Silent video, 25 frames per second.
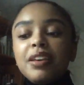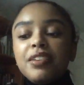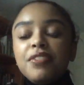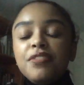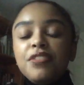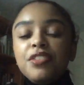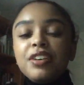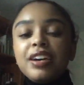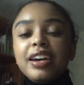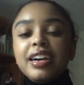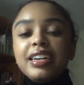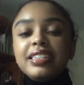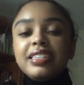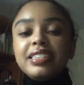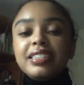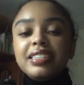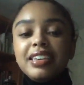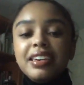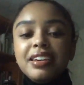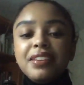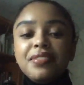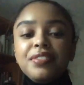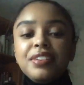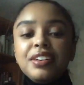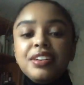guys
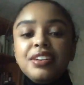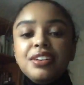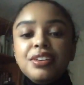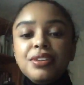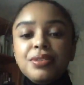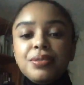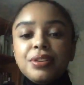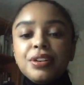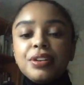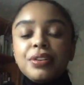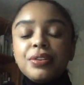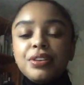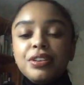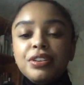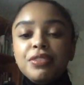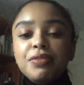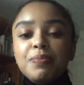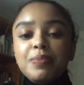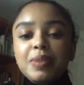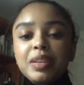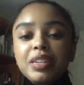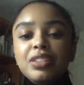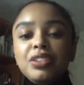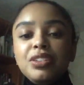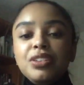live in New York or you've
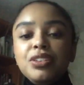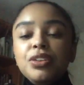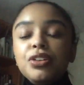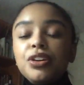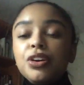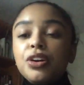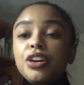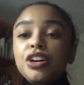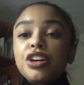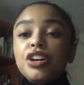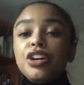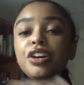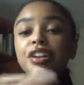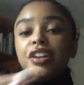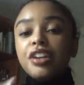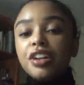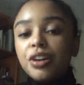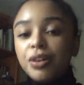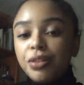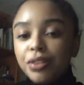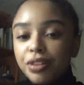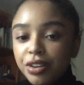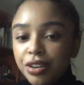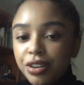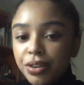been to New York or you're gonna go
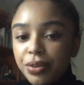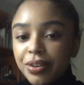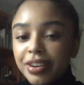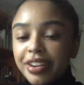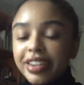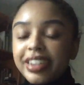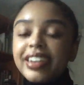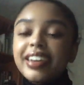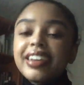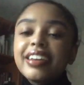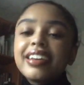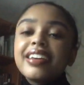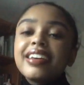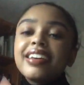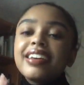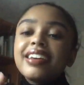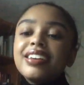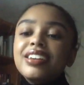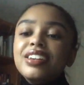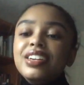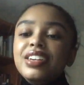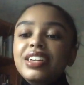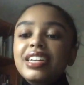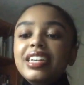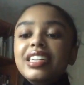to New York,
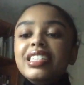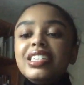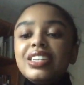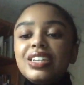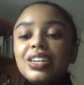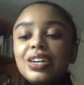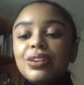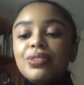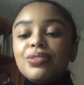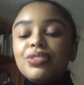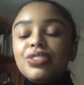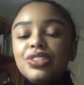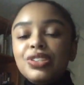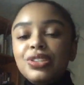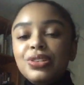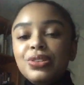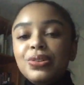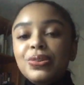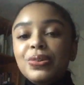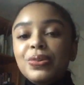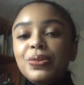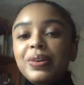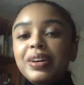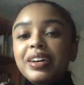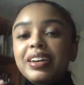you need to go
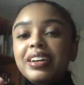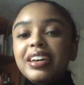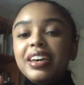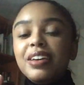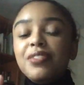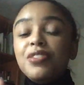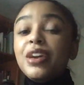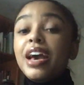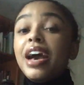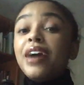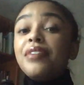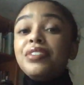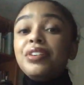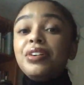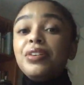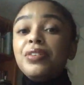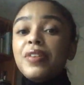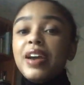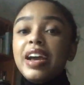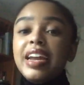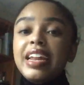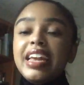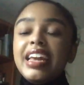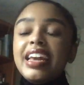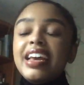to, if you haven't
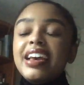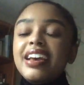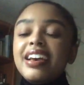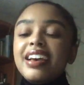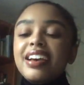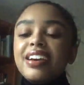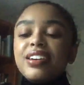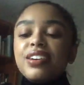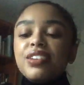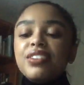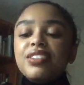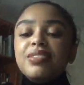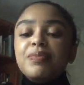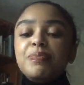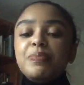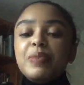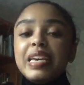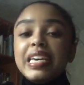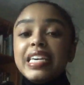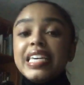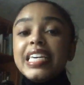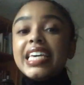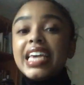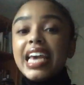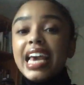already, go to
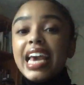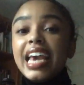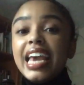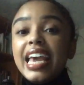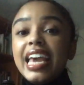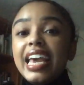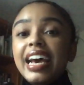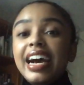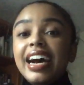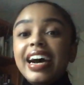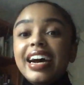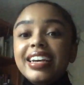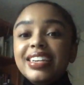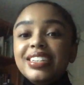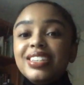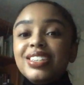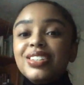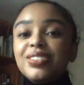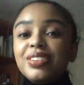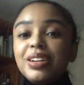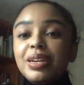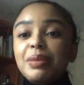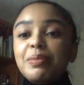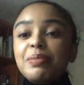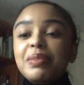Big Gay Ice
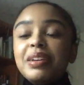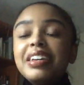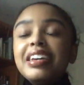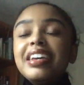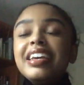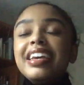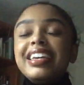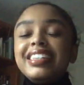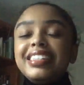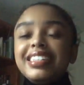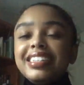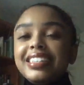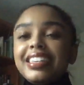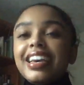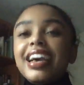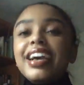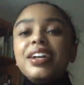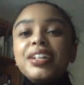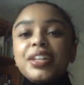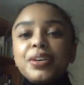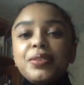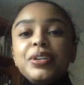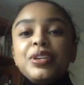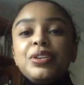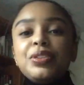Cream. It's
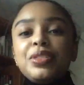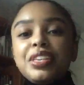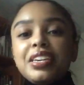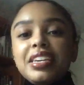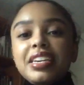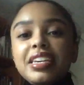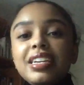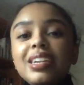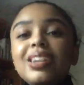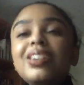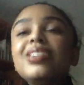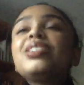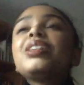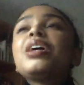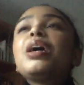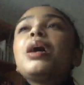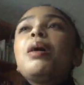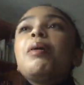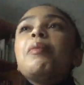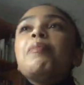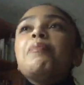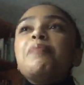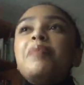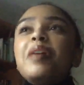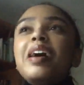exactly what you think it is,
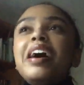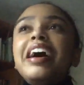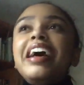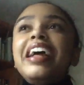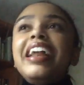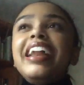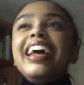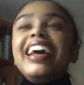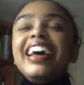but